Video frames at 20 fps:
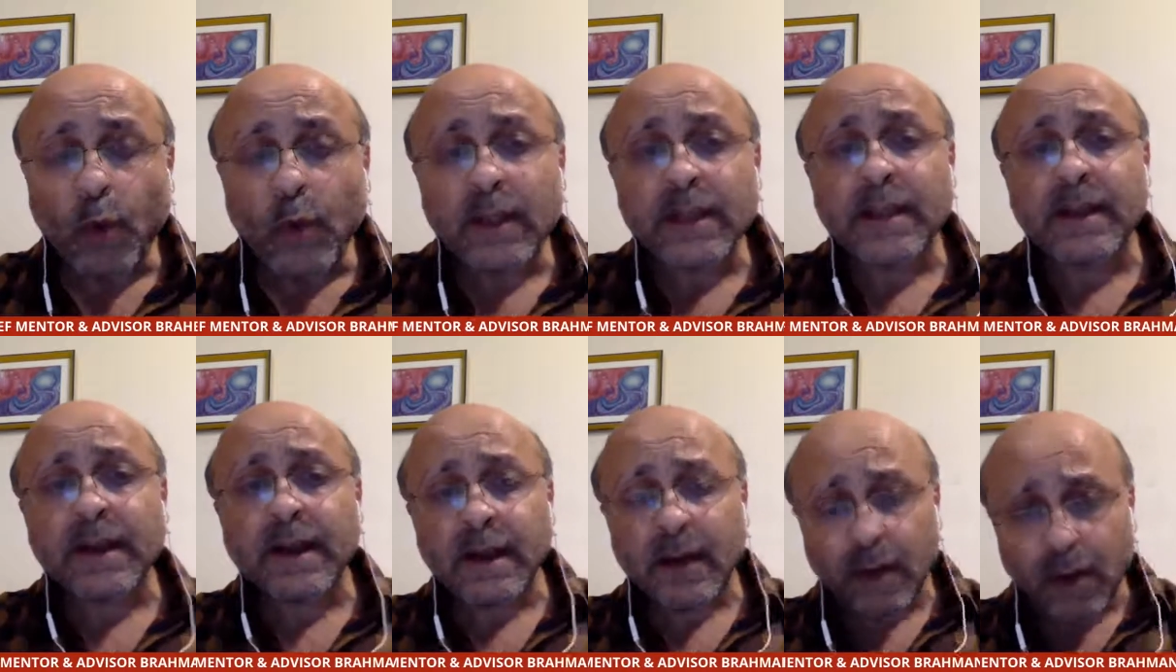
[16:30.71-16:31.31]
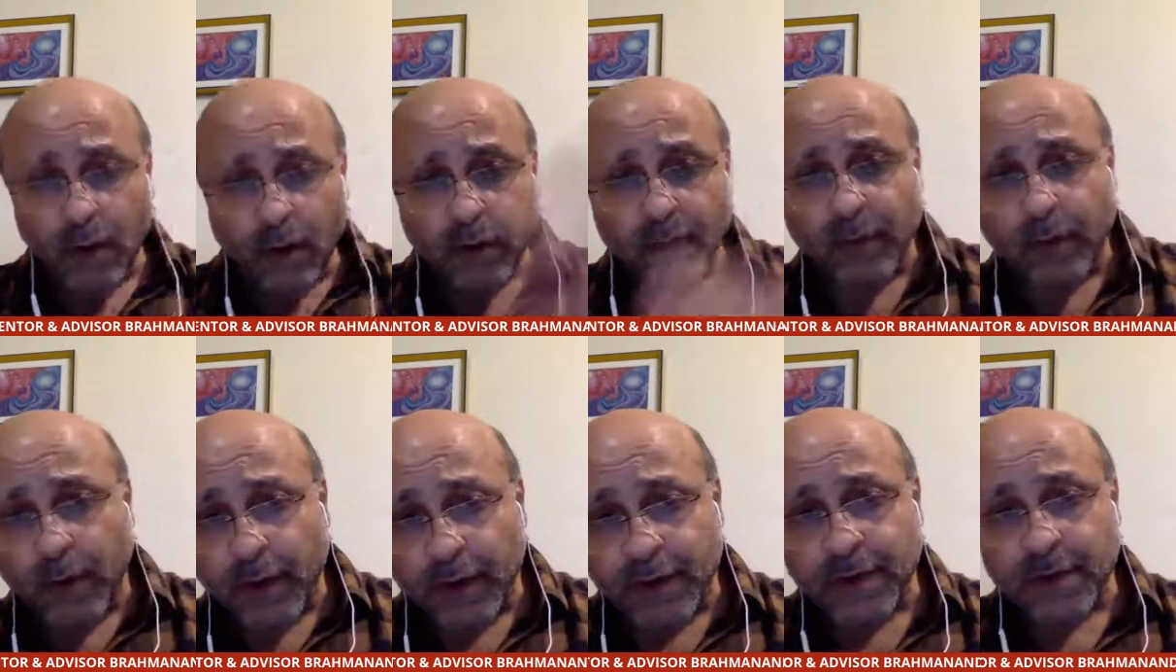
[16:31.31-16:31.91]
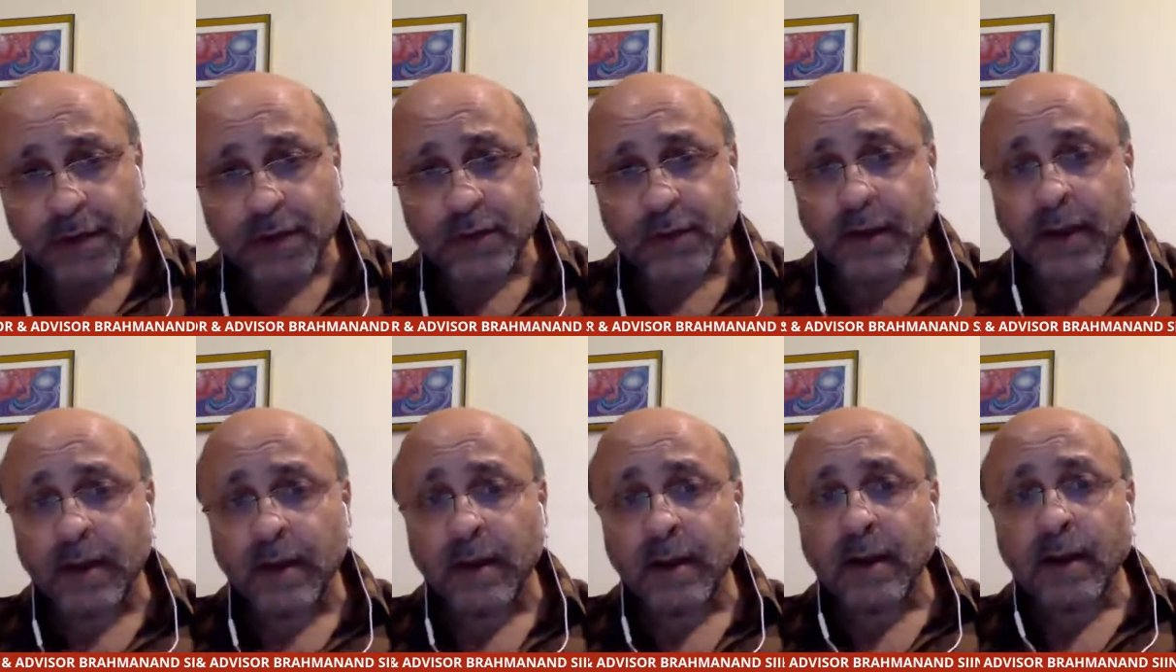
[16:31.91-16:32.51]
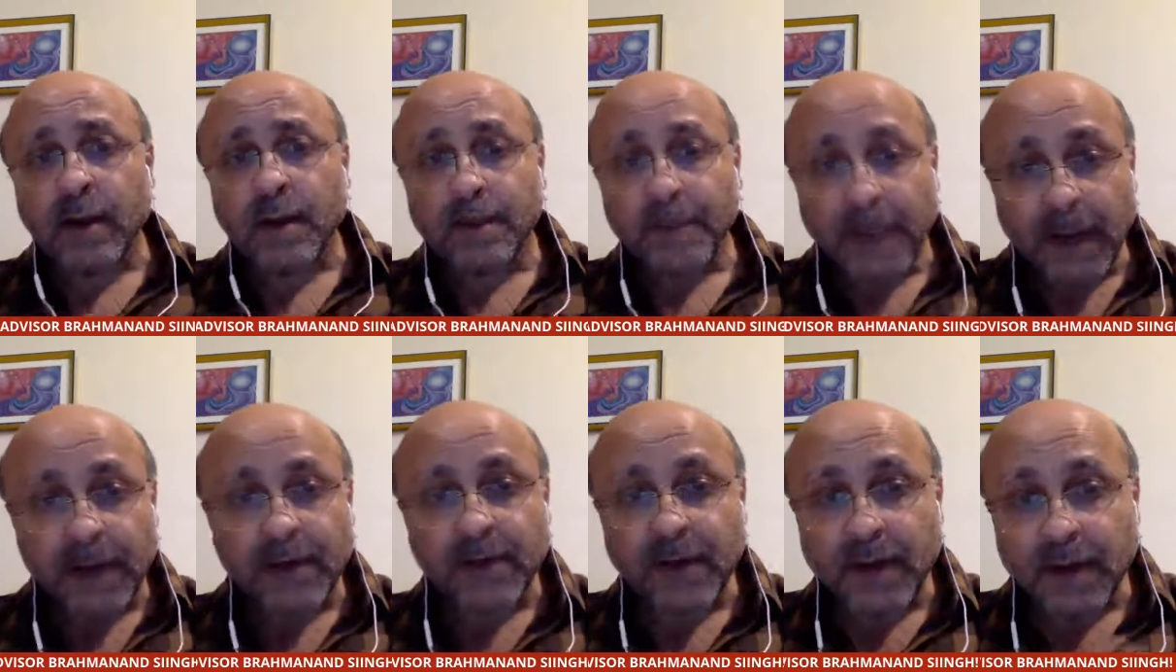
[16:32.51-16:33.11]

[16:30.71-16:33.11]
Well, there are a lot of occasions when bad